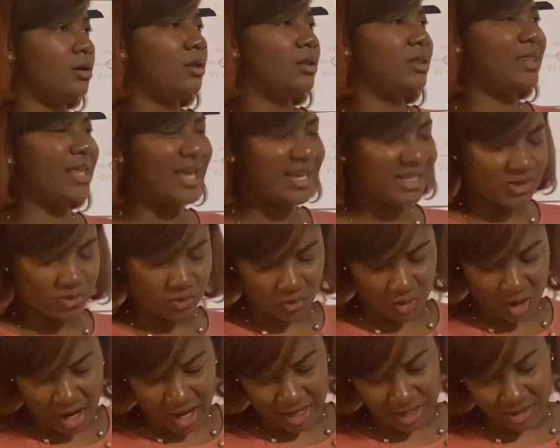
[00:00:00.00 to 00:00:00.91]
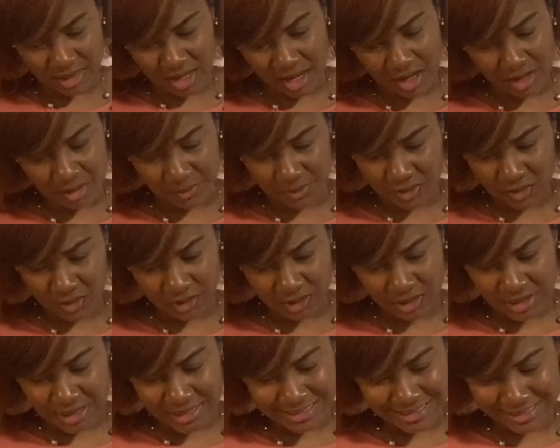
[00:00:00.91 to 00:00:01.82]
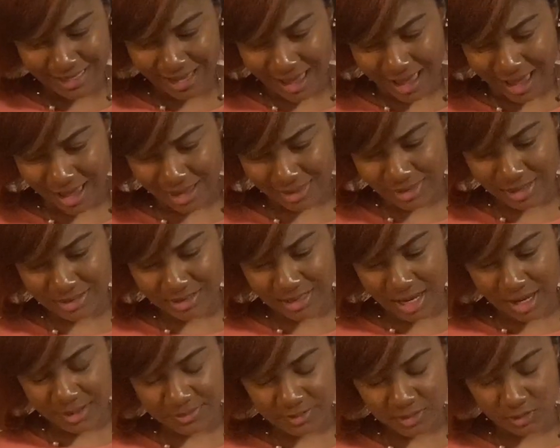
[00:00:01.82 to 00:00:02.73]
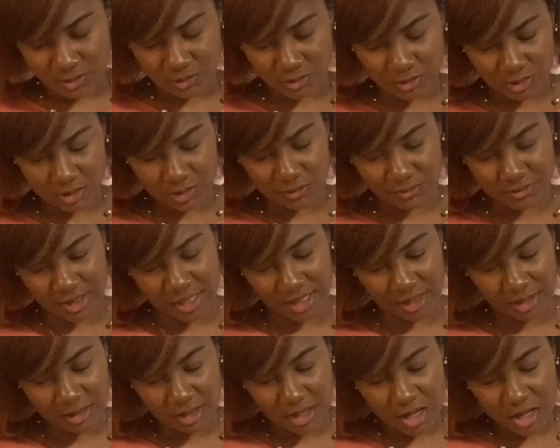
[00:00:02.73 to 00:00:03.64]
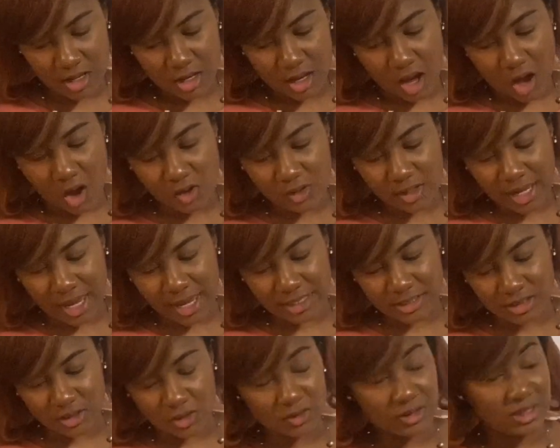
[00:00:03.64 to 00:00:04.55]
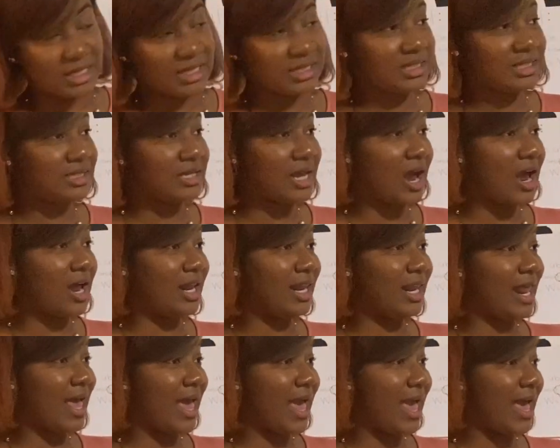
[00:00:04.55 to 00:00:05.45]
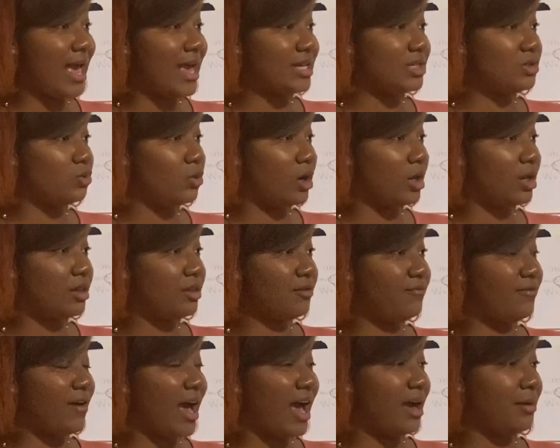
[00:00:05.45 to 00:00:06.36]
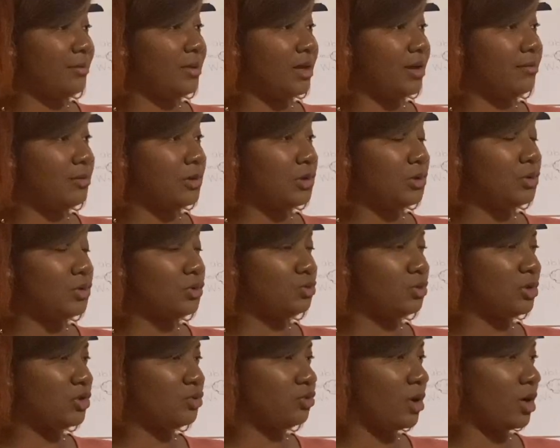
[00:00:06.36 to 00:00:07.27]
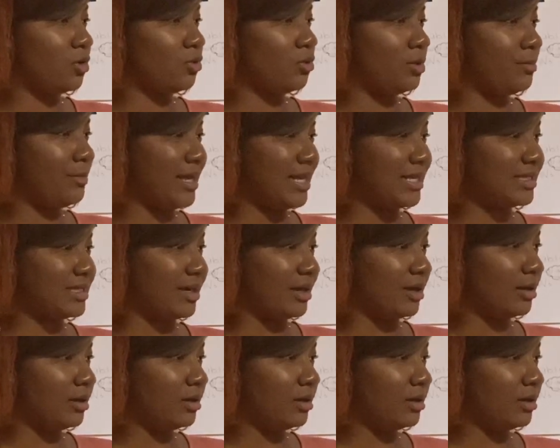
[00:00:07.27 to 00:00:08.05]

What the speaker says: That's right. They appear in the sky. That's absolutely correct. Okay, so this is our last one of the 5 W's. Which one are we missing?